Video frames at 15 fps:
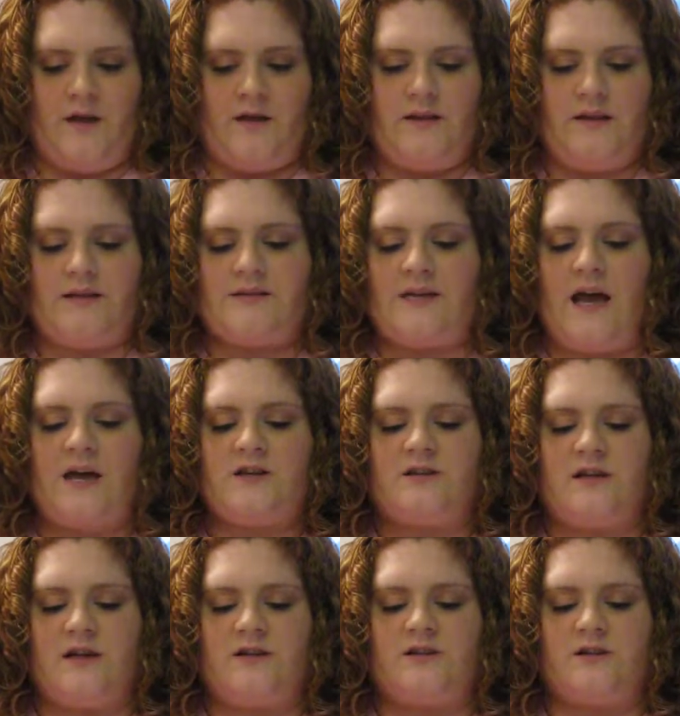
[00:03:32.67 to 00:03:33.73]
The
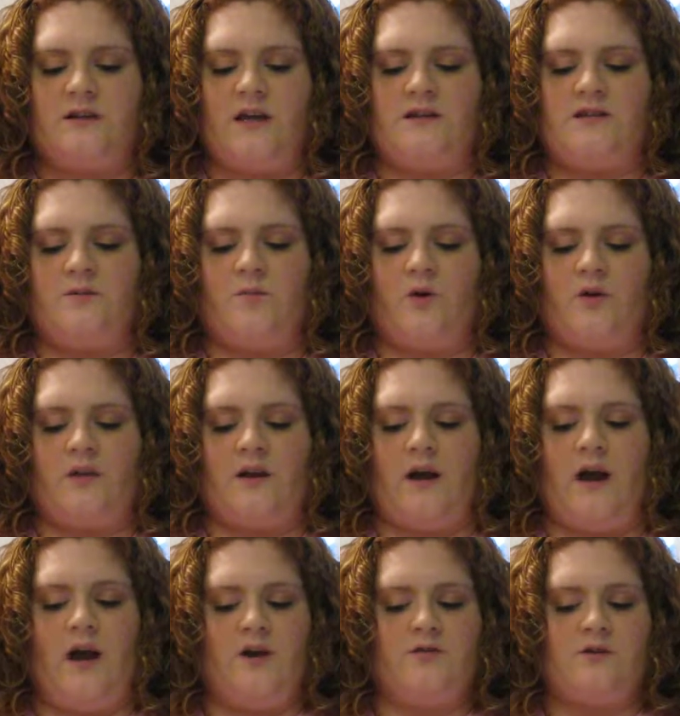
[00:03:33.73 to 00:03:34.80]
assassination led to more than
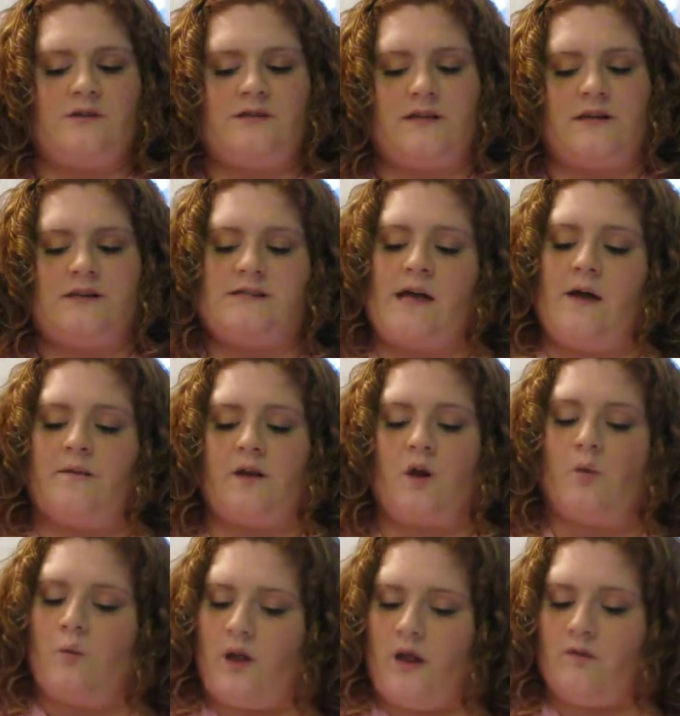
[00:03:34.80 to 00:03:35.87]
100 cities having
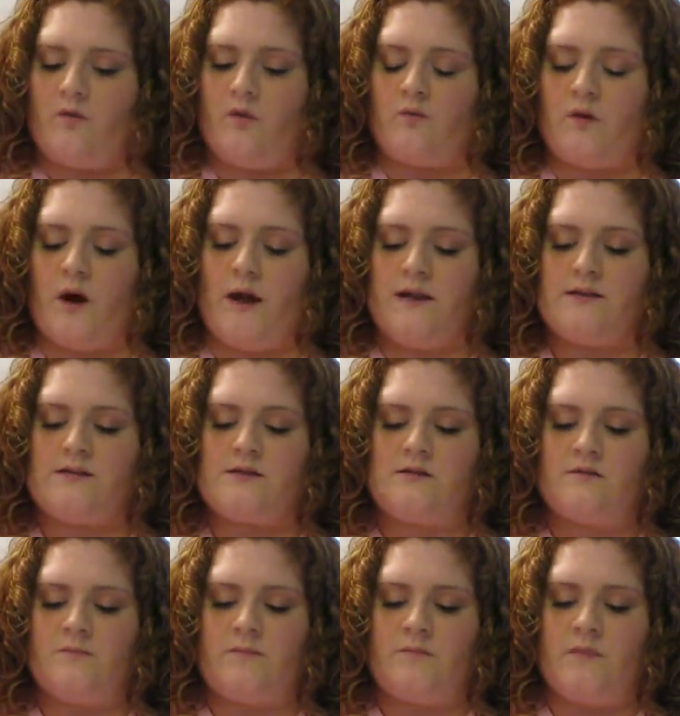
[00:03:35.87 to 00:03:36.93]
a wave of riots.